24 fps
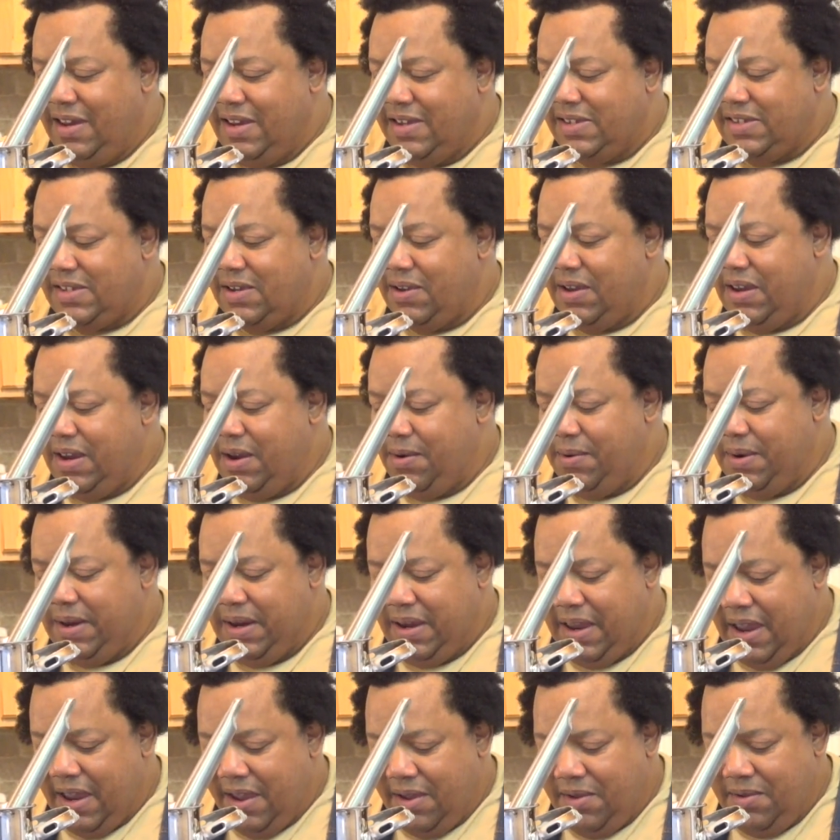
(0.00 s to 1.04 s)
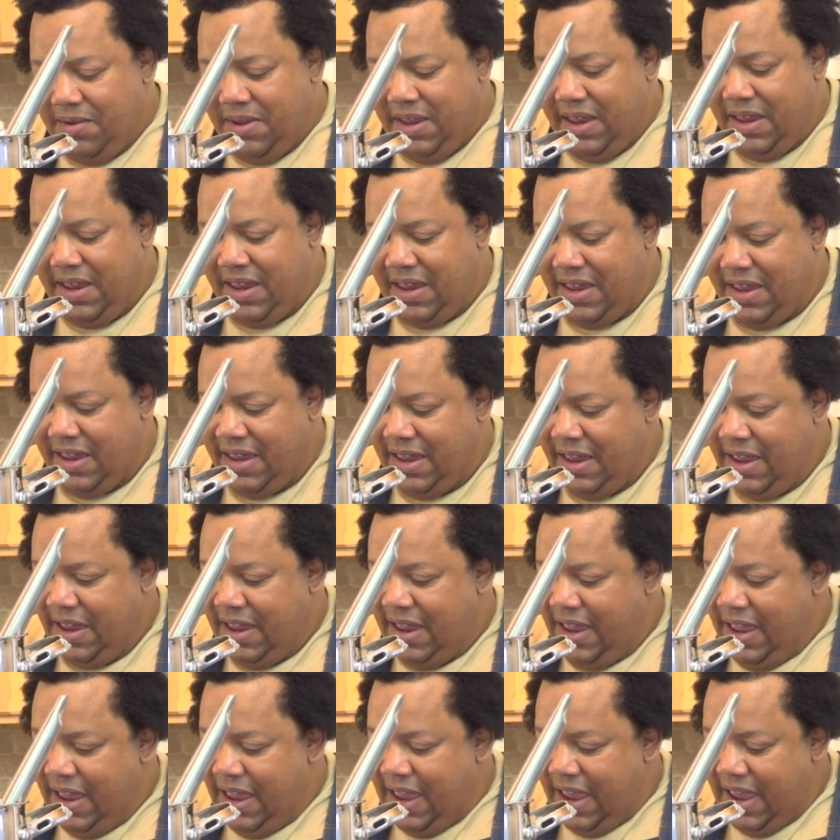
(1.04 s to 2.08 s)
So here we go,
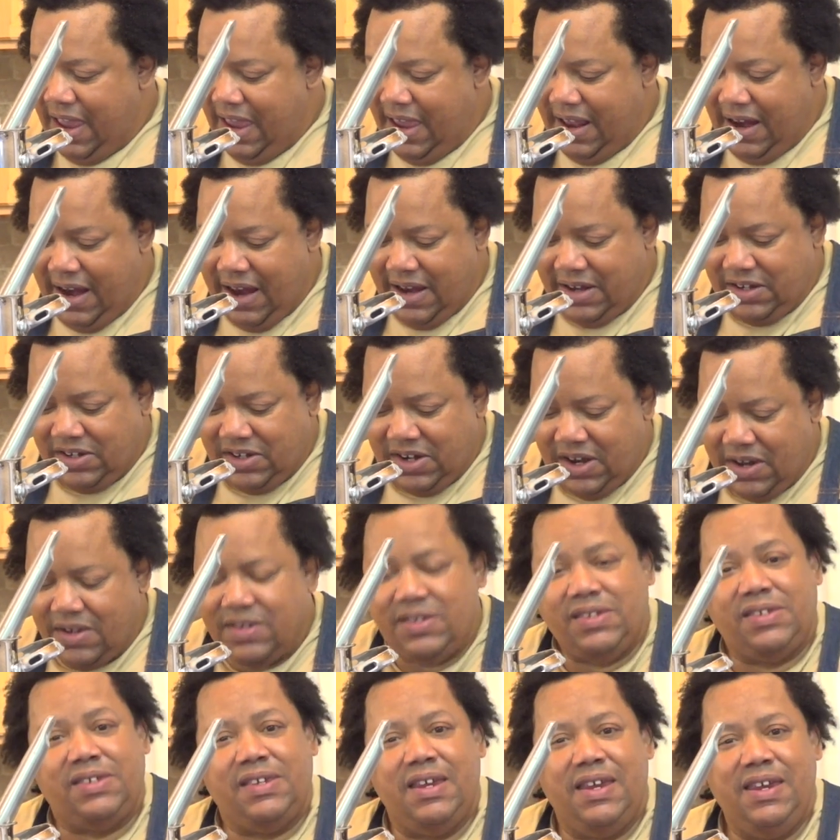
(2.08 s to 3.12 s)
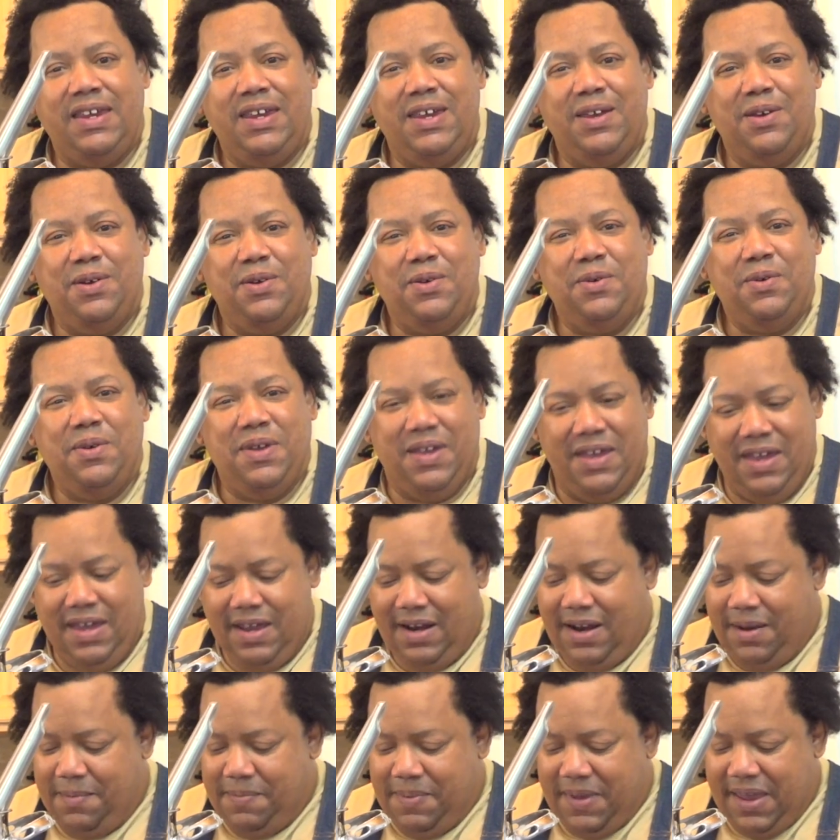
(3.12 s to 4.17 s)
and I shall see you
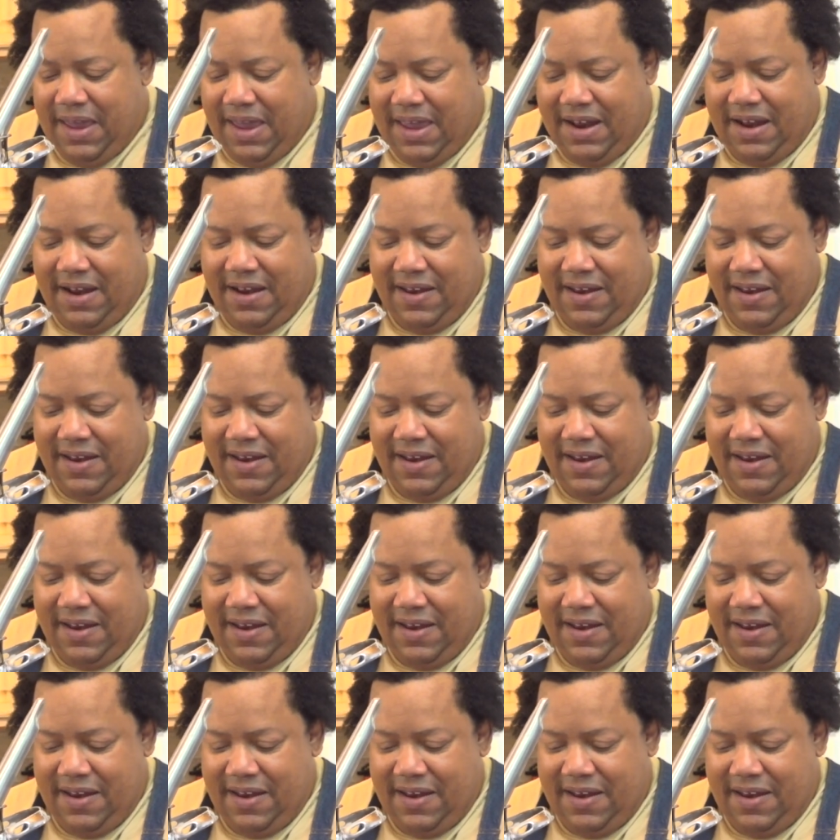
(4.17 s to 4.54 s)
in a bit.